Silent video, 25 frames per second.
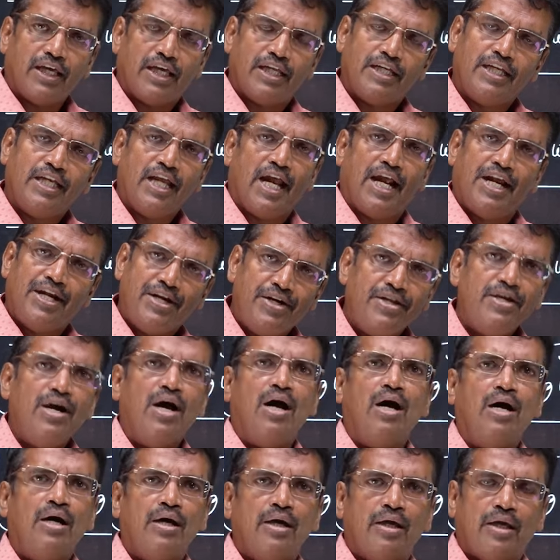any idea
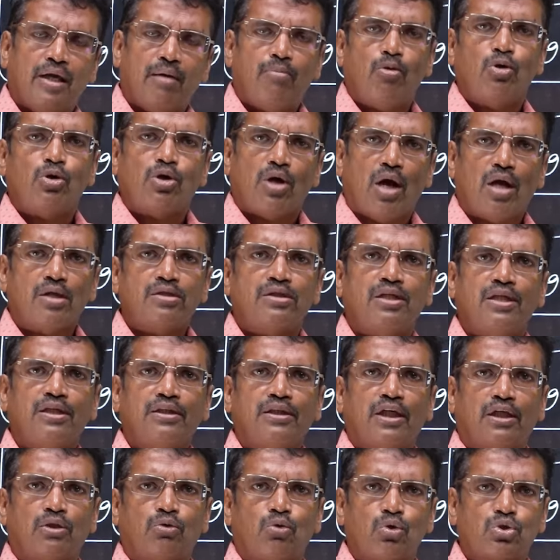about answering
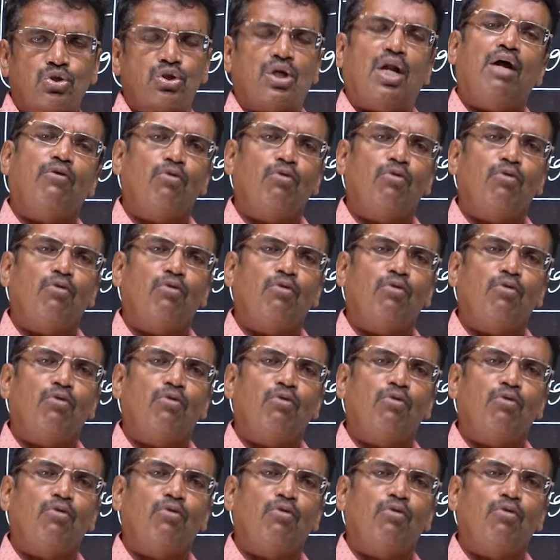that question.